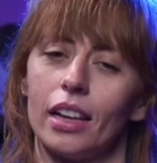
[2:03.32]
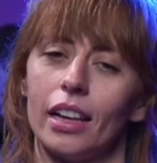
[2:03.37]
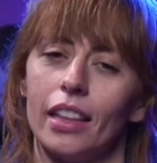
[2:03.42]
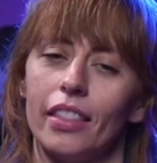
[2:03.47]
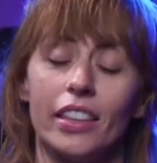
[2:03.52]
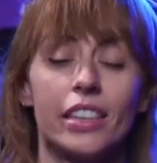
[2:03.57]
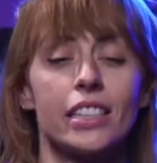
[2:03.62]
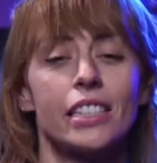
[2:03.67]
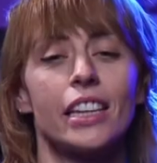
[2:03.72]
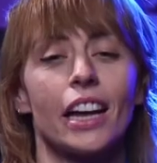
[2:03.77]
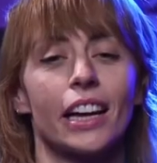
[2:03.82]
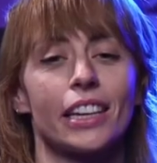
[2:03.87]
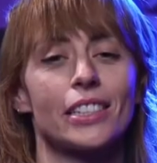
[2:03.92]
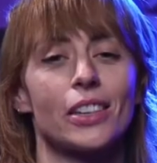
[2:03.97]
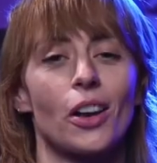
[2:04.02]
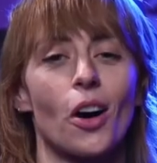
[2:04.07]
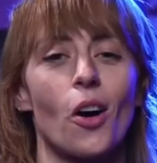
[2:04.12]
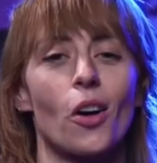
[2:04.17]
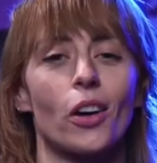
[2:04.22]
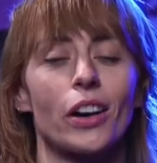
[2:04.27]
This next
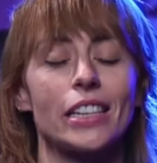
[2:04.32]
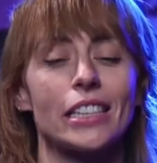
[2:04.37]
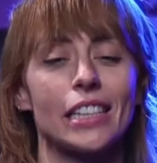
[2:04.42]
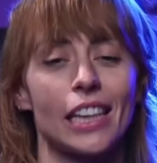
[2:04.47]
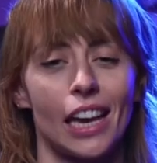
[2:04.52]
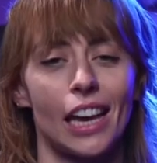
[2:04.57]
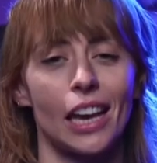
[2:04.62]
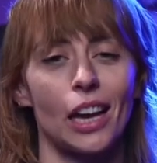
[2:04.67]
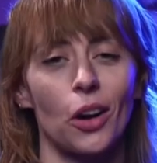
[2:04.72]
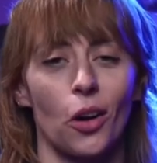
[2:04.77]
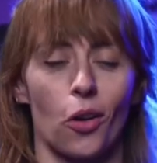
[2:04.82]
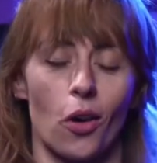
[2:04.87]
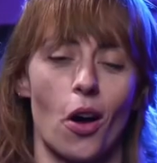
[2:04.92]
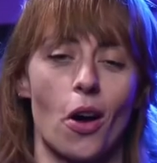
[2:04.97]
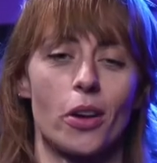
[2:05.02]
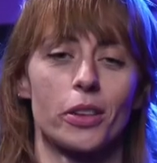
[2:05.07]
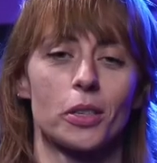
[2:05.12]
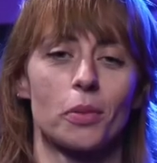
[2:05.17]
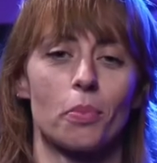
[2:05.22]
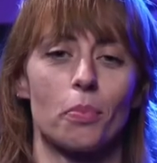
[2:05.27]
song is King and
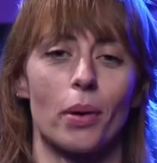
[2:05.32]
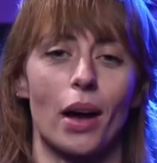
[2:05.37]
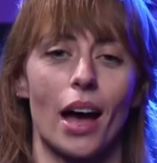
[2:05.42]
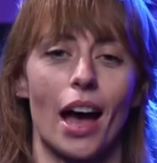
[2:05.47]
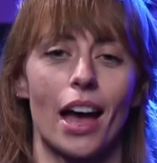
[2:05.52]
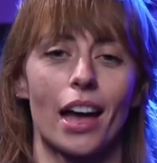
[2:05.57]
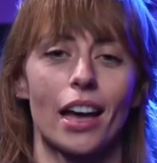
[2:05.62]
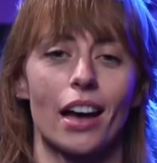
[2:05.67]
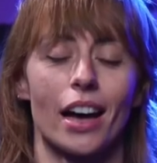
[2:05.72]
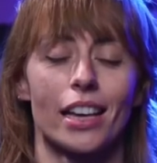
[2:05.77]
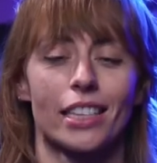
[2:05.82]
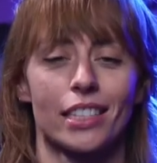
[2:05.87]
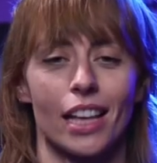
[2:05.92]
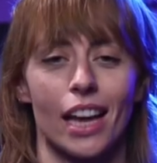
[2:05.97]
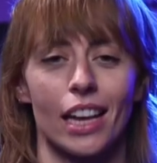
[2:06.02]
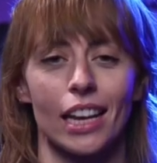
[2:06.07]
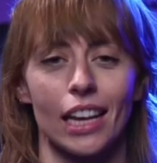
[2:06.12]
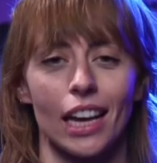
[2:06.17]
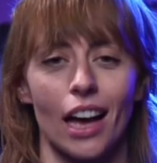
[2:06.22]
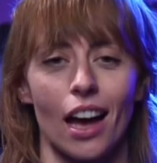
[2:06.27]
Cross by
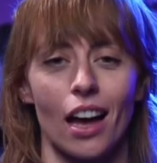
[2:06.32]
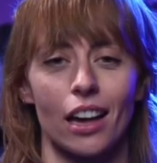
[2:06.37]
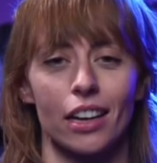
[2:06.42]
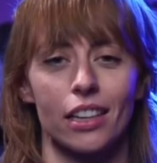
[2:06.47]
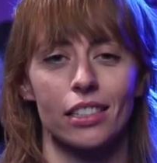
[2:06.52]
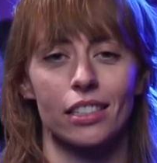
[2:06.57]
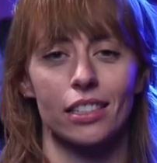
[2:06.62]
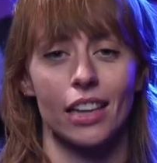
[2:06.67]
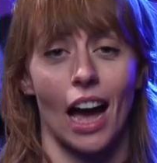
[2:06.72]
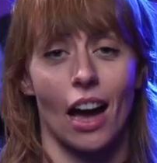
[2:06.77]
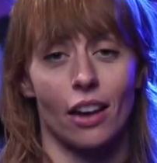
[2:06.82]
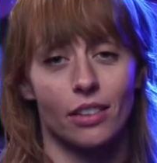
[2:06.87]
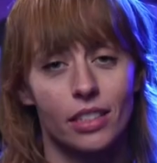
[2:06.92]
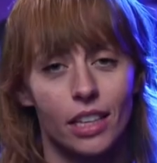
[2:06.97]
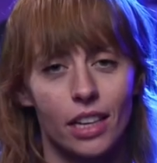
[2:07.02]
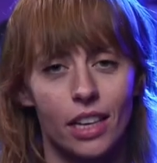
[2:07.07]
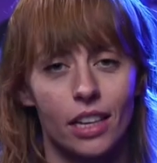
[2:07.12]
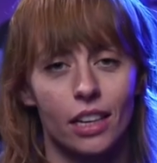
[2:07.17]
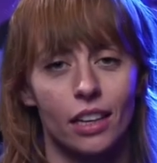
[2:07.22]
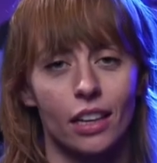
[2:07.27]
Icelandic artist
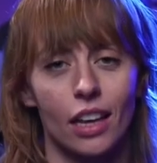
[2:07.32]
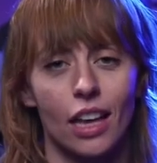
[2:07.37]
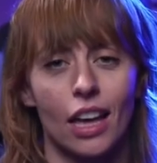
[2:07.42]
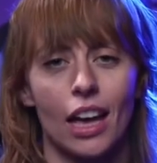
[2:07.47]
Ásgeir.